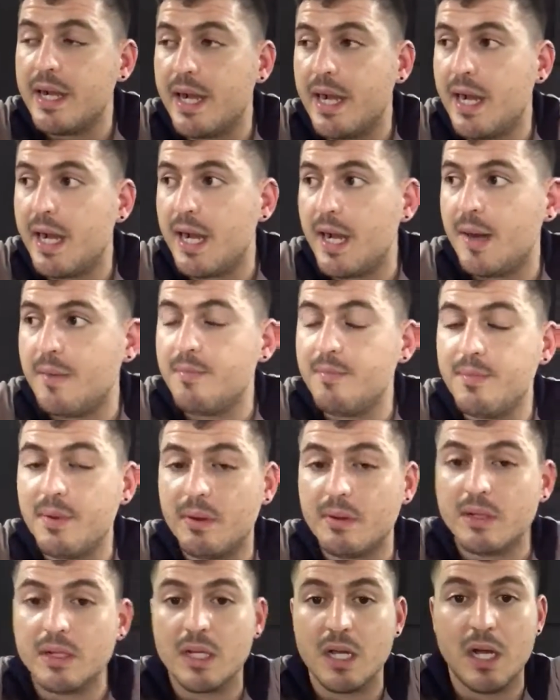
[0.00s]
I'm
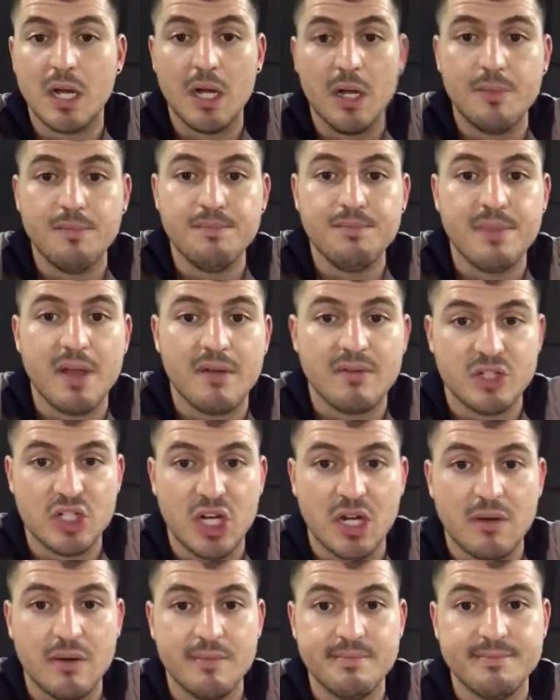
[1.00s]
going to go home, have a
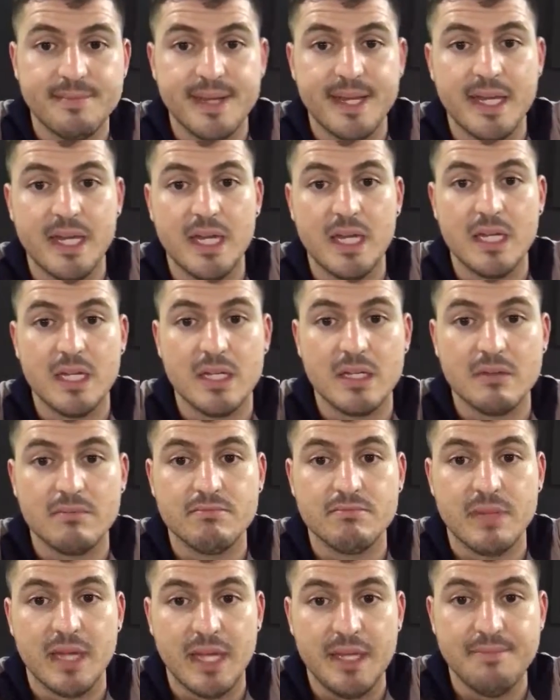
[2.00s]
shower, and
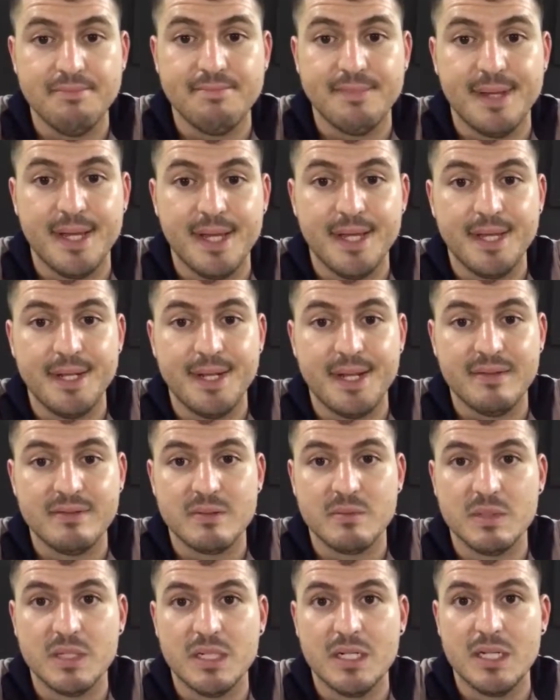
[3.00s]
eat, and have
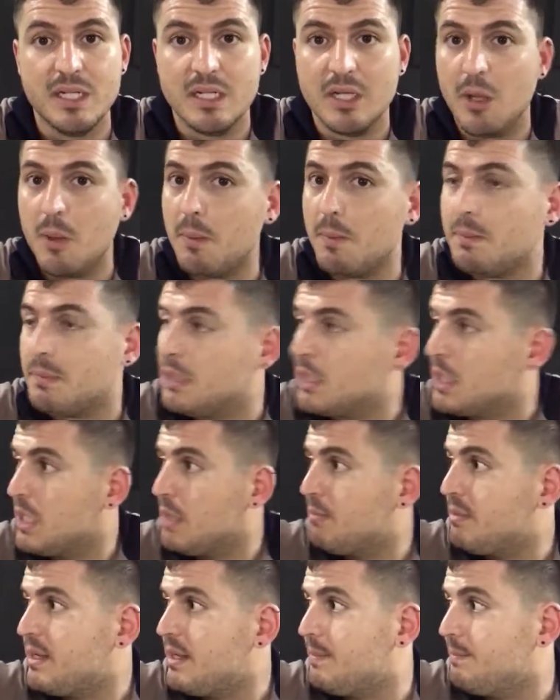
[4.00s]
some dinner, and go
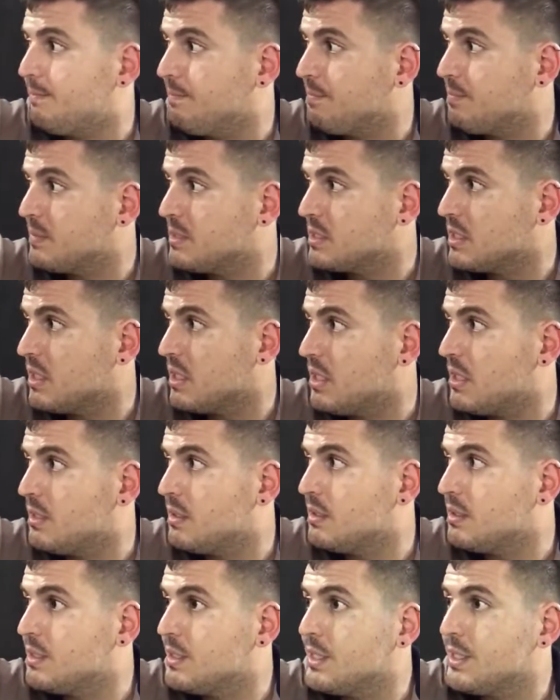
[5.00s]
to bed.
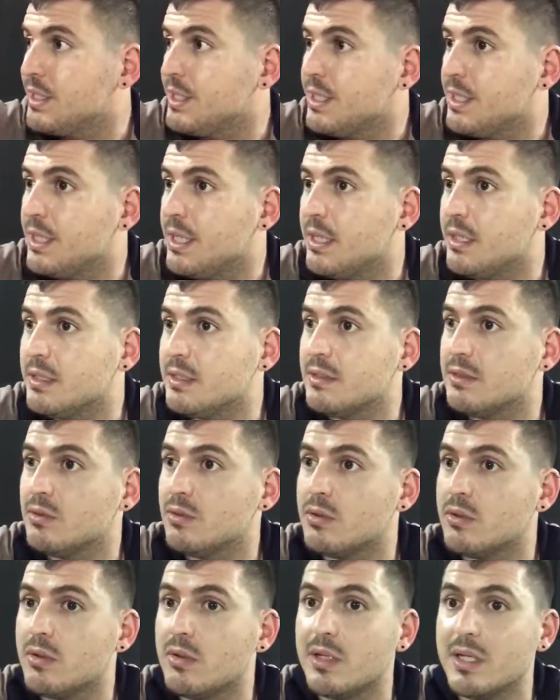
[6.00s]
So, and
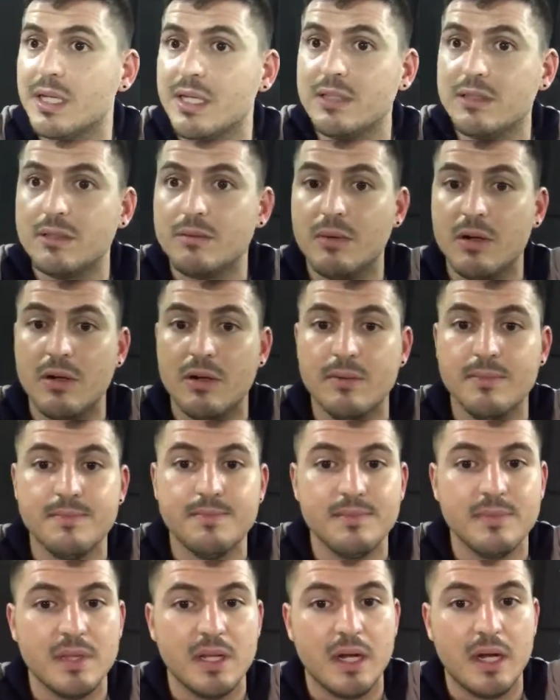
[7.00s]
do it all again tomorrow.
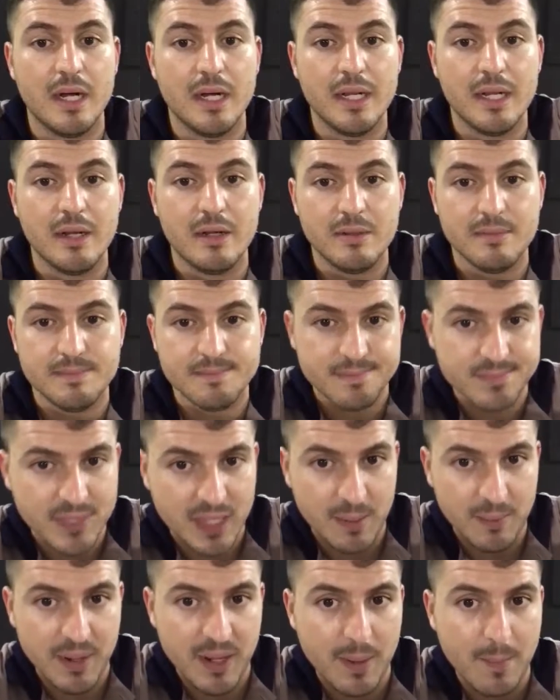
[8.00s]
Alright,
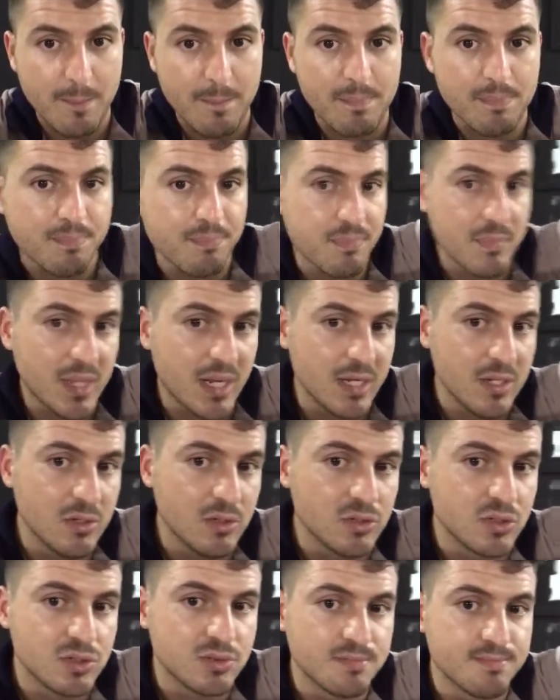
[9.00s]
I'm out.
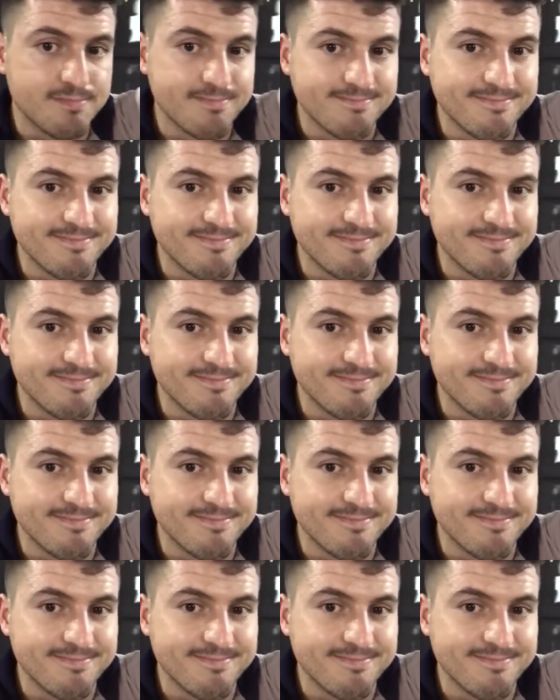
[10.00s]
Adios.